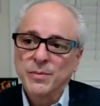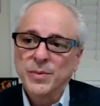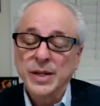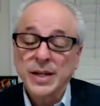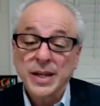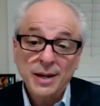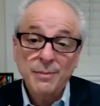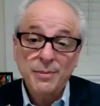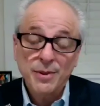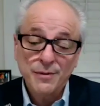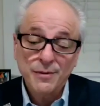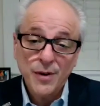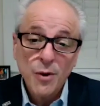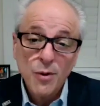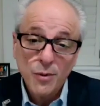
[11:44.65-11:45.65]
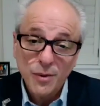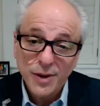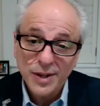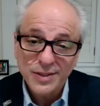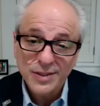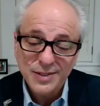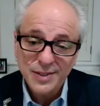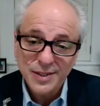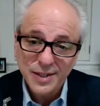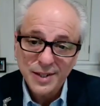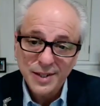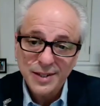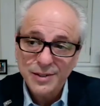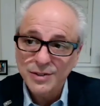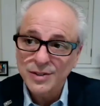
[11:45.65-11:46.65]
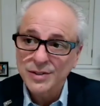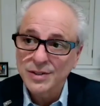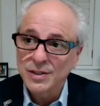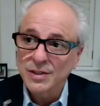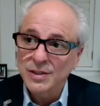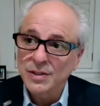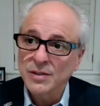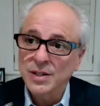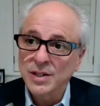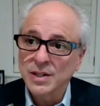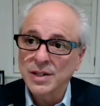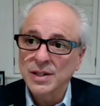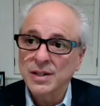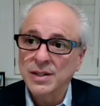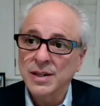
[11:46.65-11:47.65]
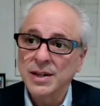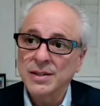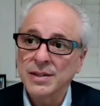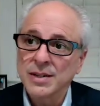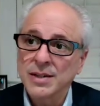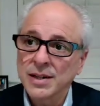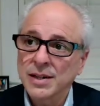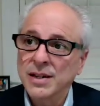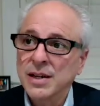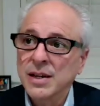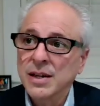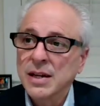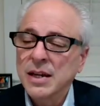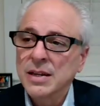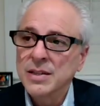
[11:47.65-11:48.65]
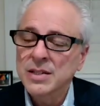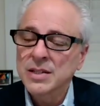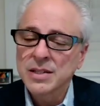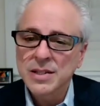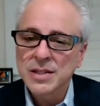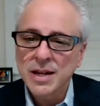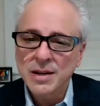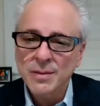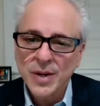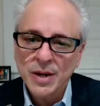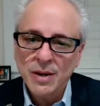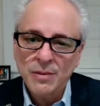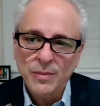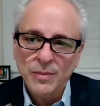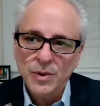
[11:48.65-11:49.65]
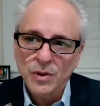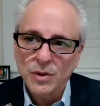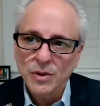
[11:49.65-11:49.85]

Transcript: picking up the phone as a psychiatrist, and not, and this is not about,